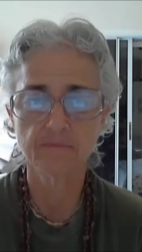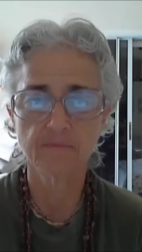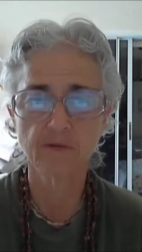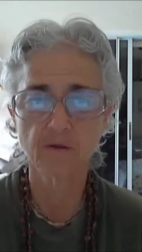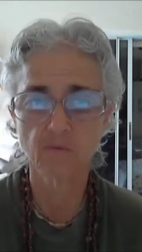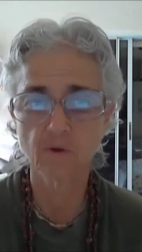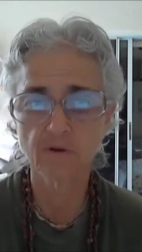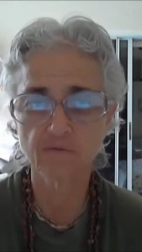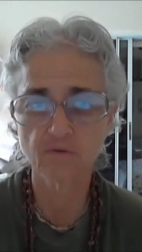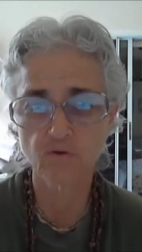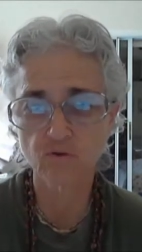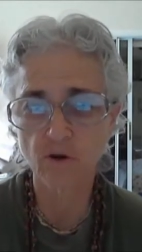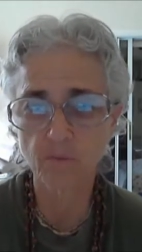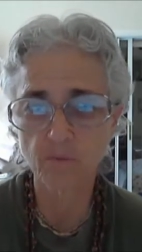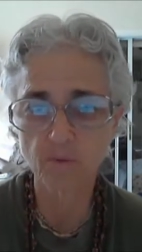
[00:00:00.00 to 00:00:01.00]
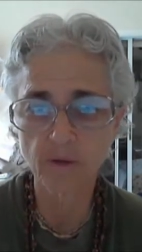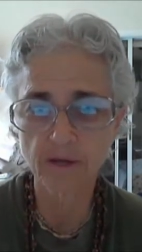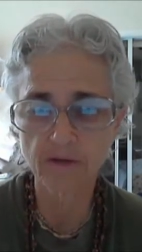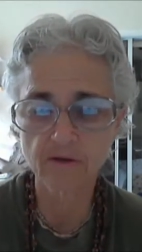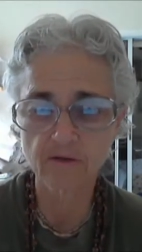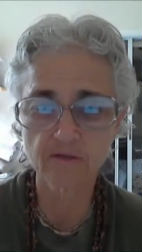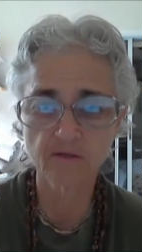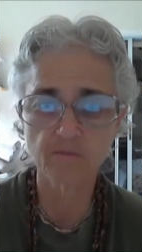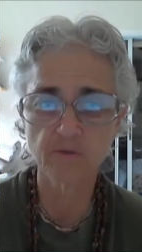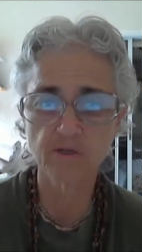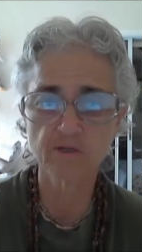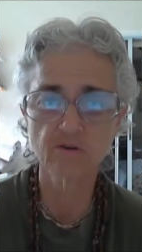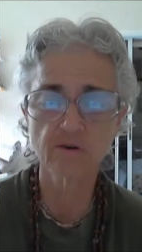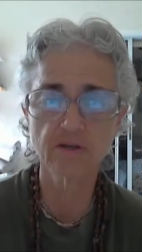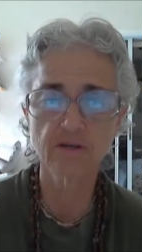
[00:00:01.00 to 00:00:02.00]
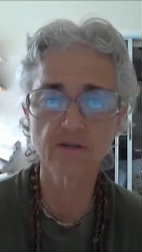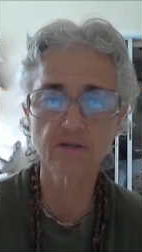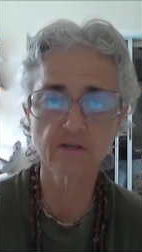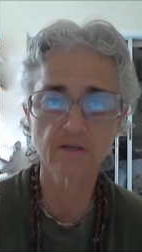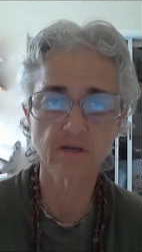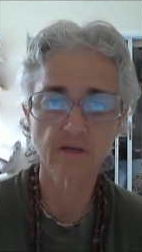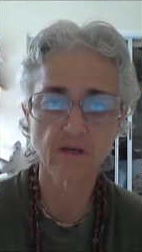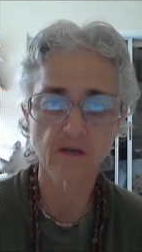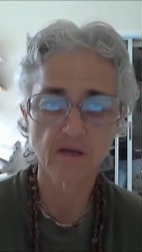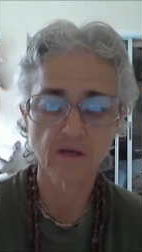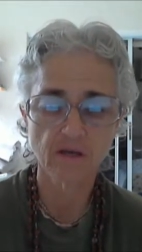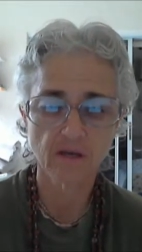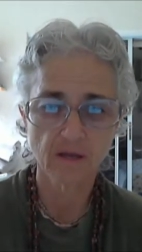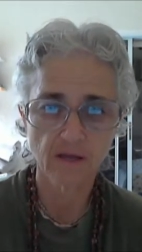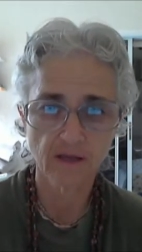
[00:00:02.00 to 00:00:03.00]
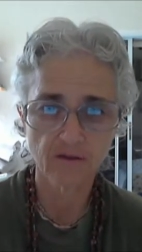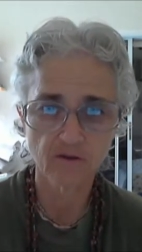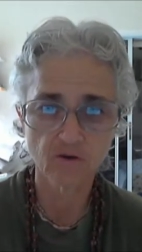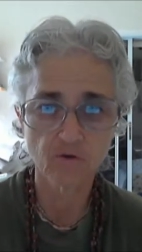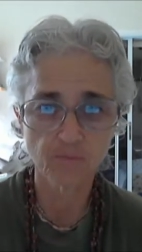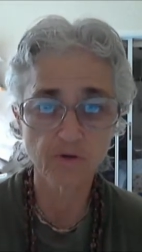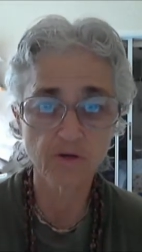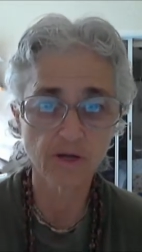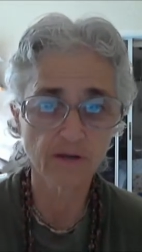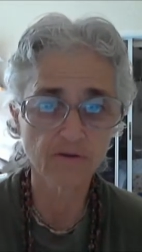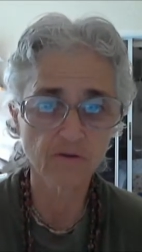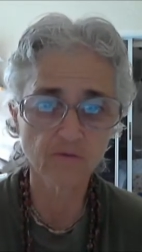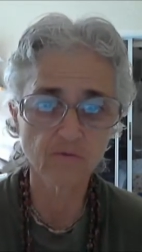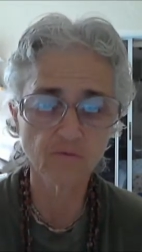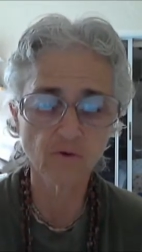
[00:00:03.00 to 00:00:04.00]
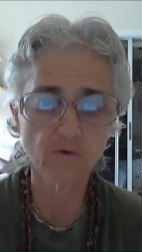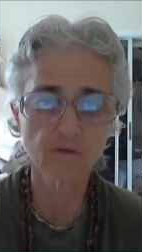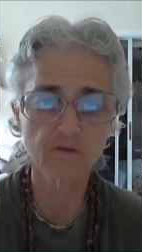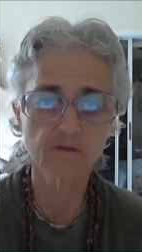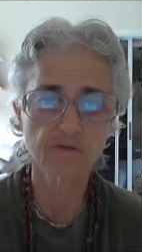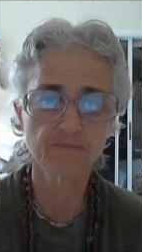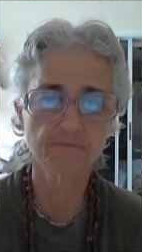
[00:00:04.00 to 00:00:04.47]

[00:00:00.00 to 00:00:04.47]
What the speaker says: get rid of the troublemakers and the miscreants and to protect the devotees.